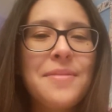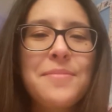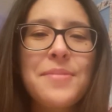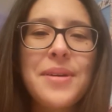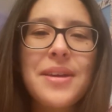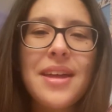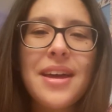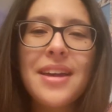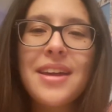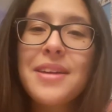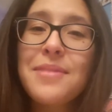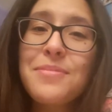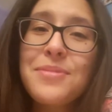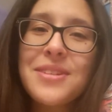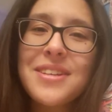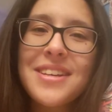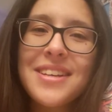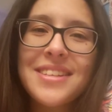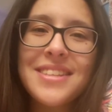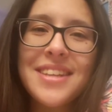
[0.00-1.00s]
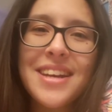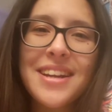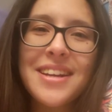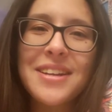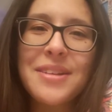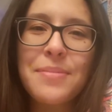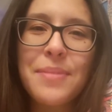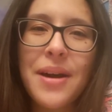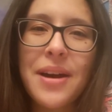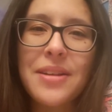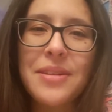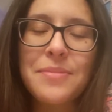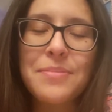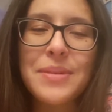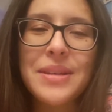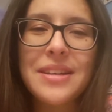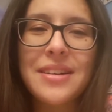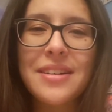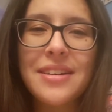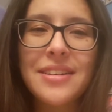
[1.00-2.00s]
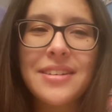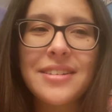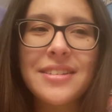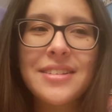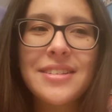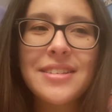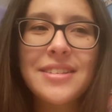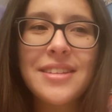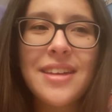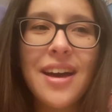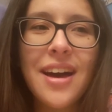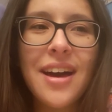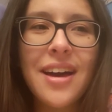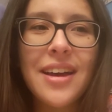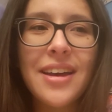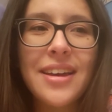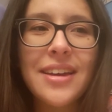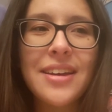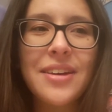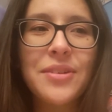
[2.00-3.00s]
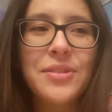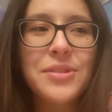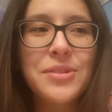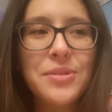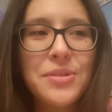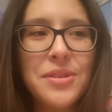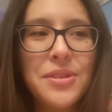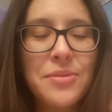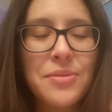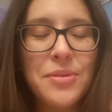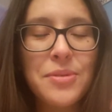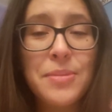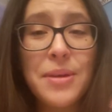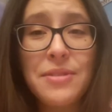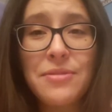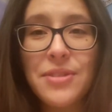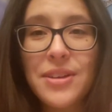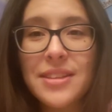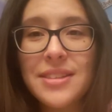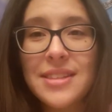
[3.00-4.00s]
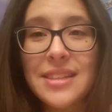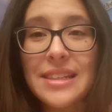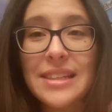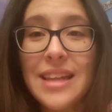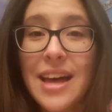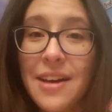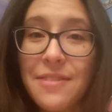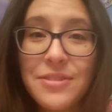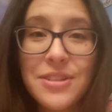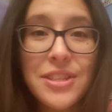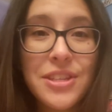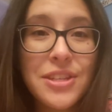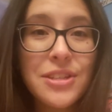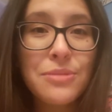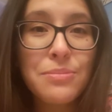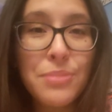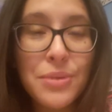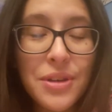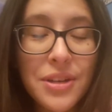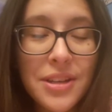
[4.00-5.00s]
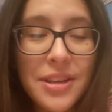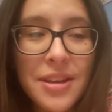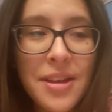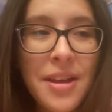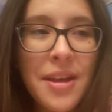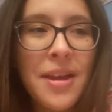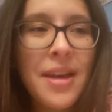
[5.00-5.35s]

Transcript: But I am pretty excited about it because I also know that one of my friends loved this book,